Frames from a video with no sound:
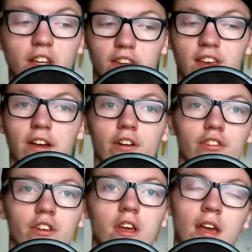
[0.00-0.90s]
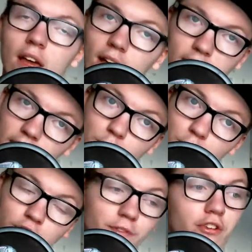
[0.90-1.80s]
tiers. That was
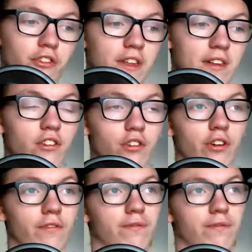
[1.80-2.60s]
the first thing that sort